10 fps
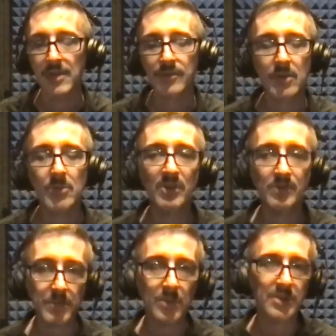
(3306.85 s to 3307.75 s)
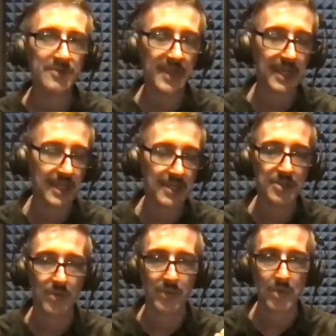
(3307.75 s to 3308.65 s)
So most people will sing it
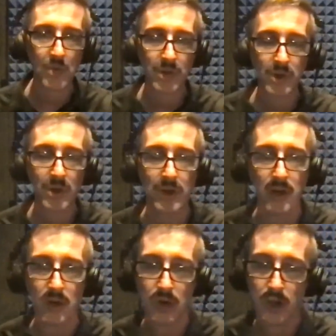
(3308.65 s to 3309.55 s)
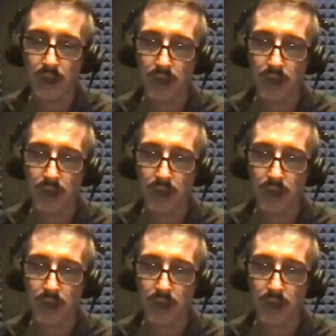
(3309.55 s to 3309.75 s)
into a recorder or